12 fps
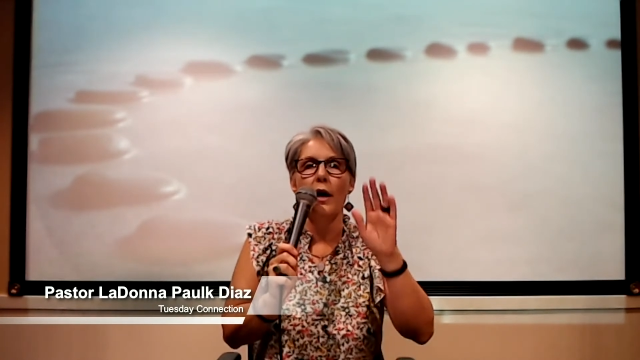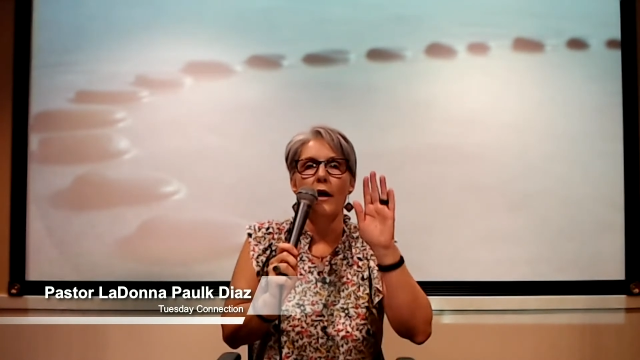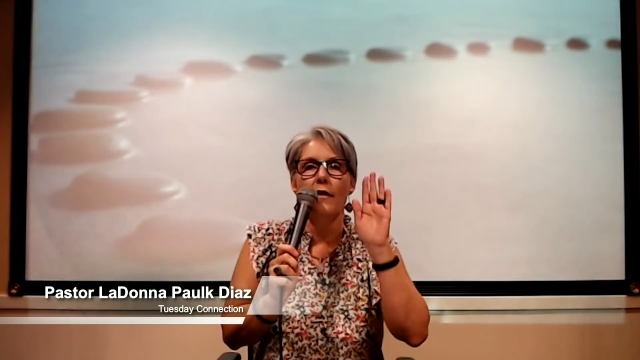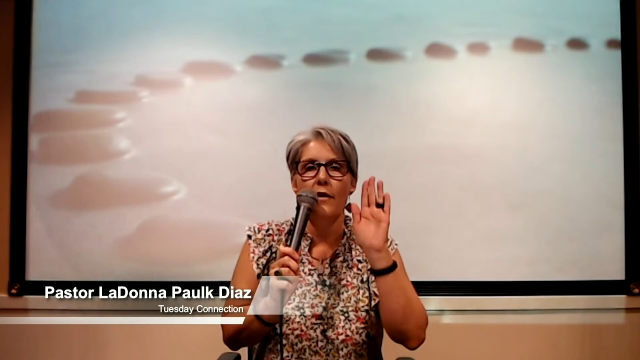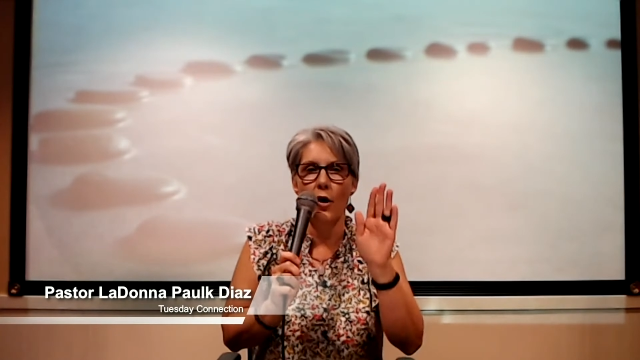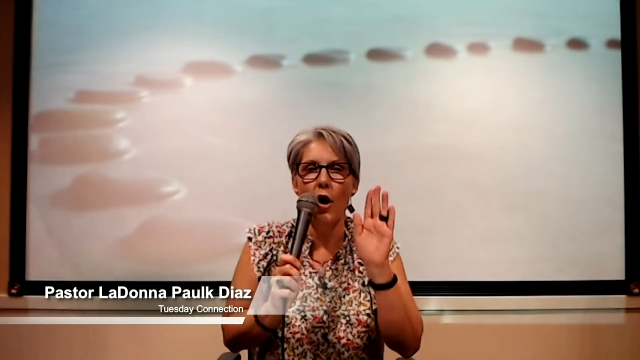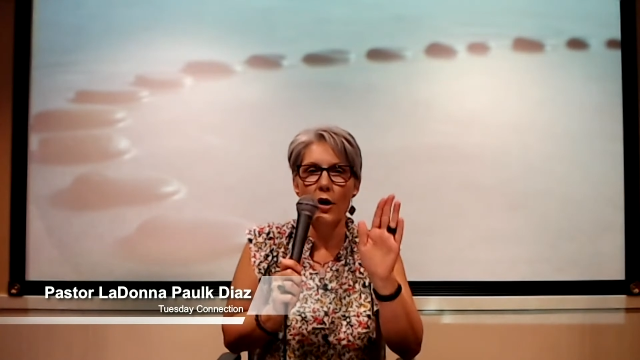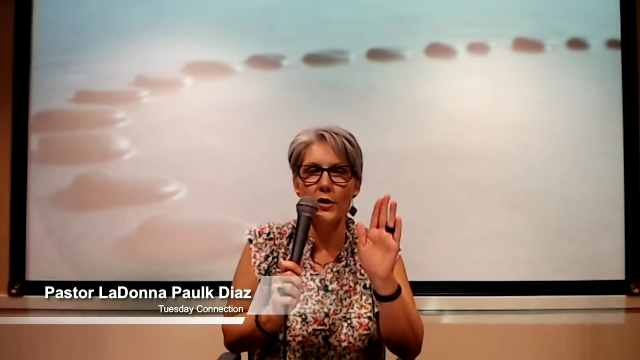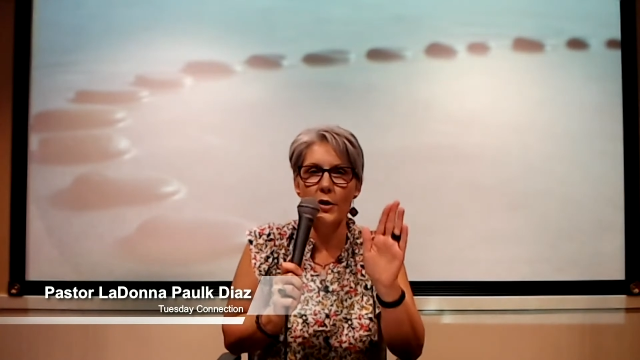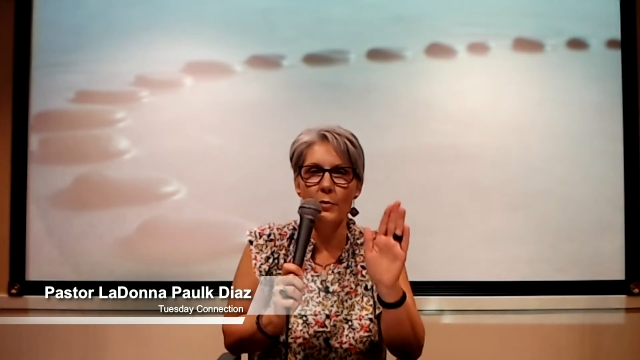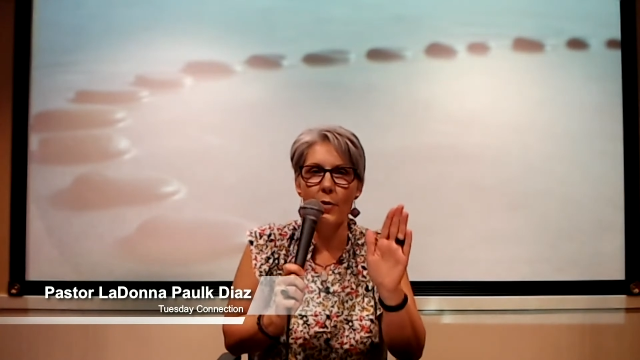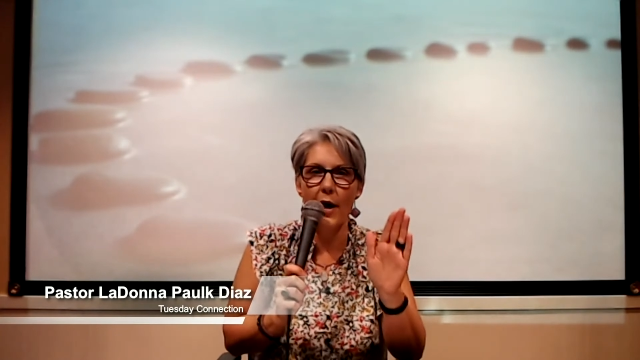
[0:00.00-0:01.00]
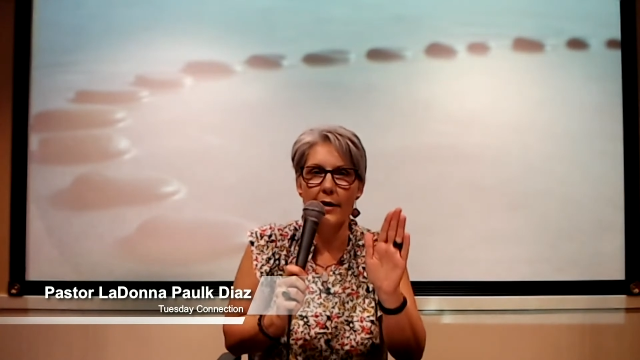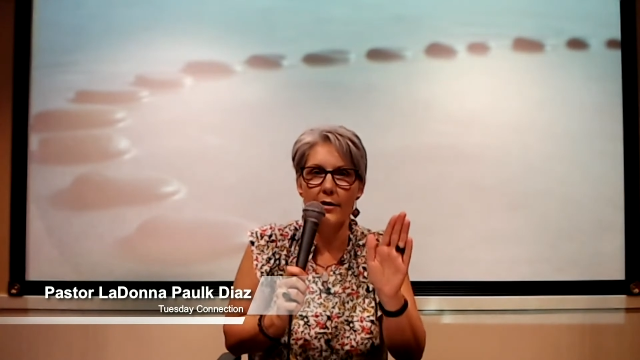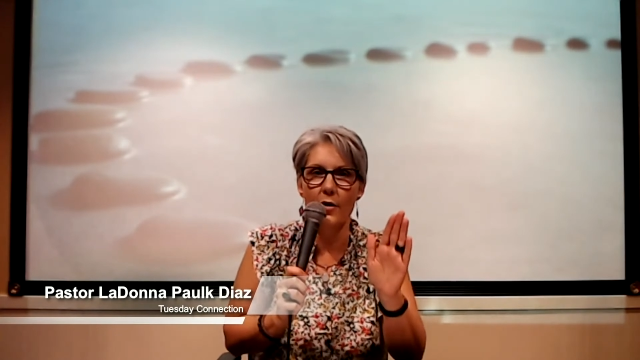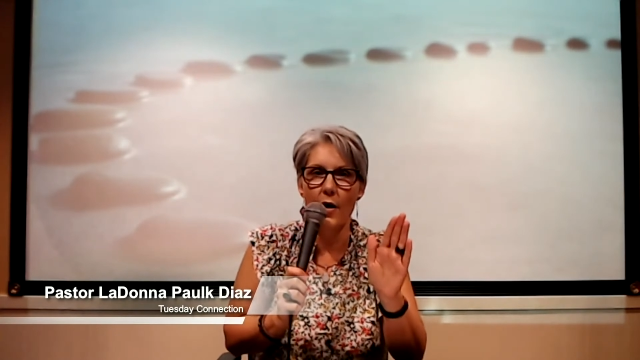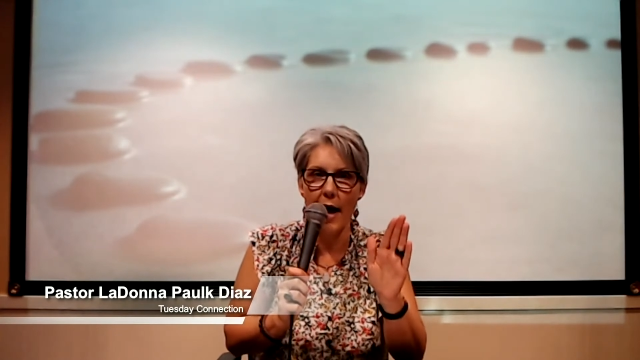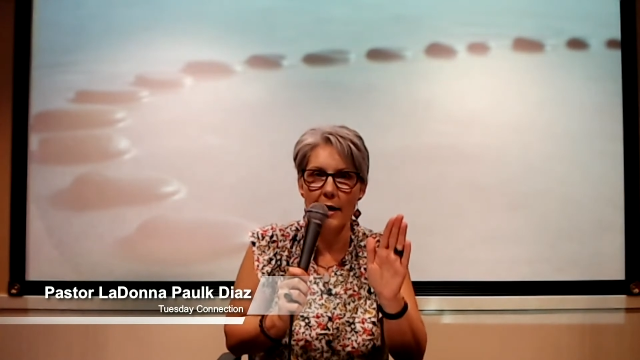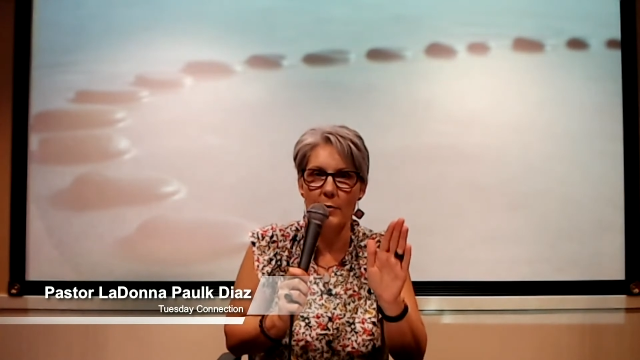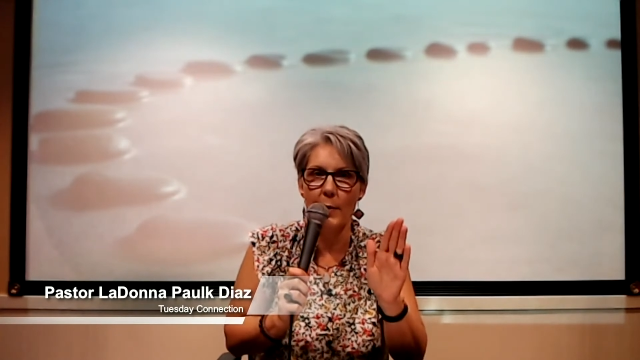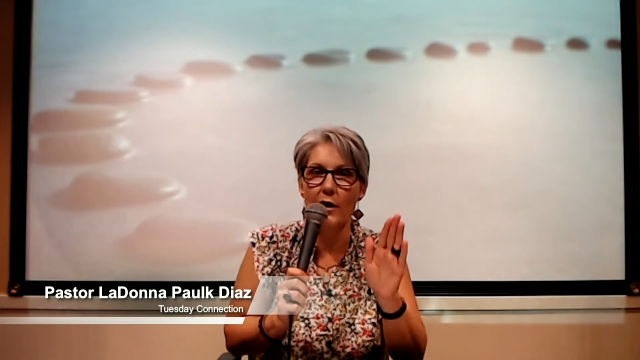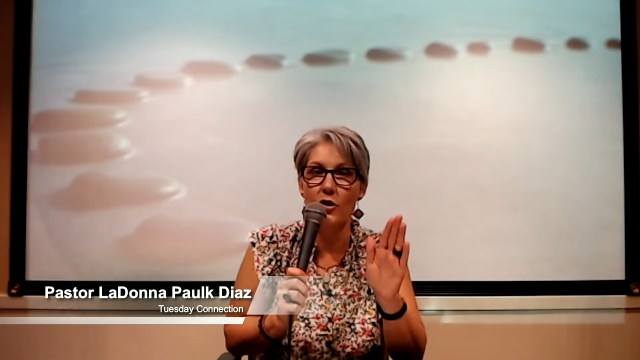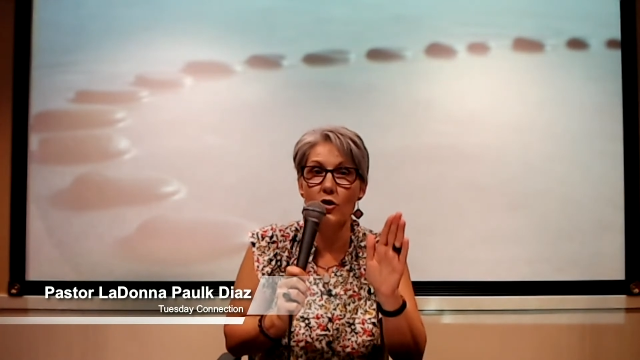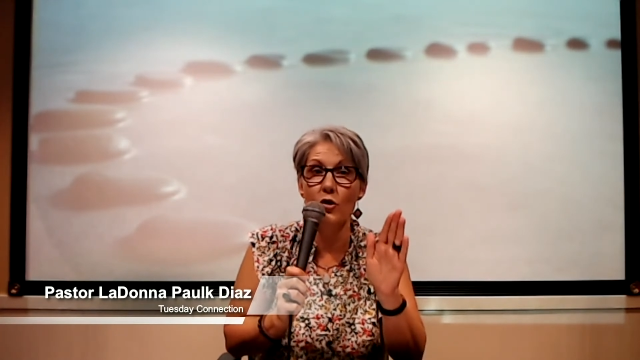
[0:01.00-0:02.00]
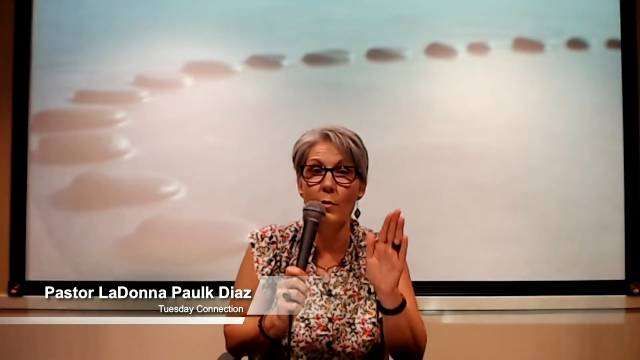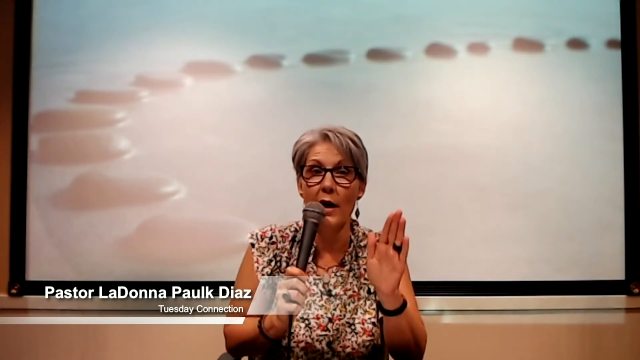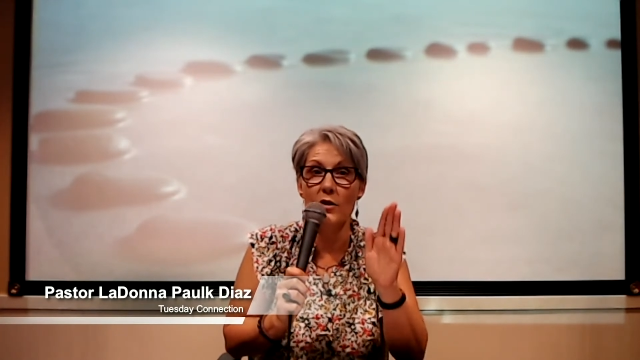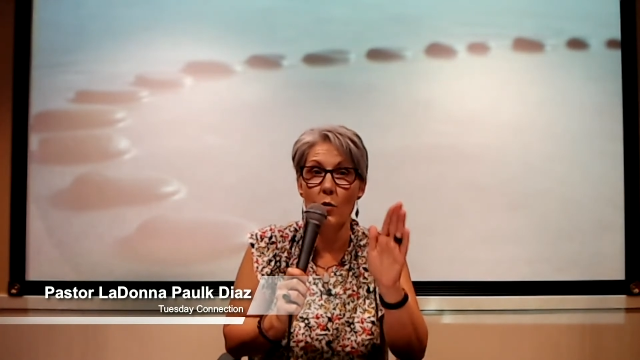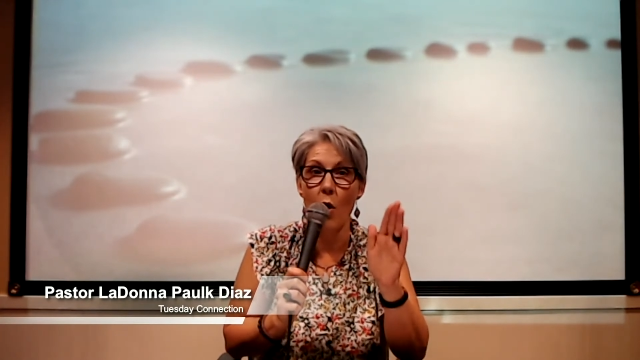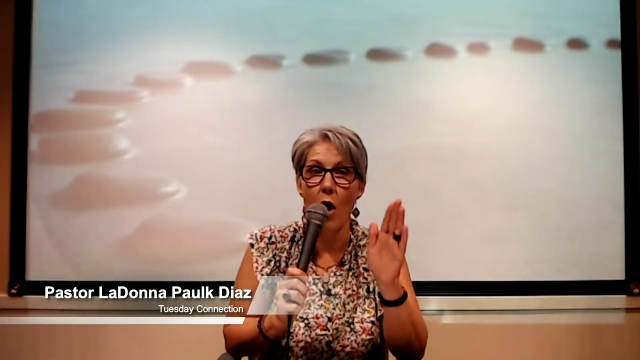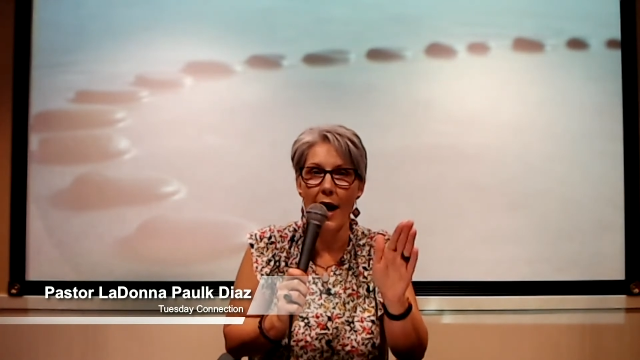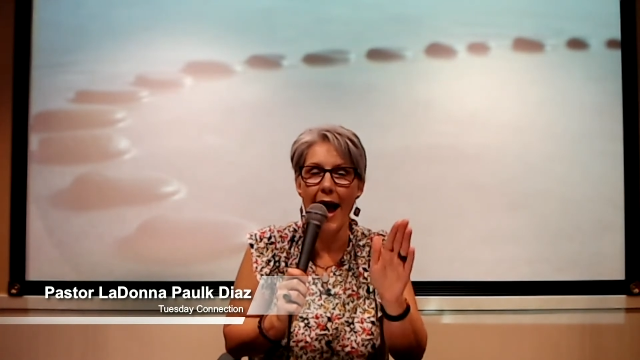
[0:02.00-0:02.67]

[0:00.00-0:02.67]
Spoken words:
there are some practical aspects you must walk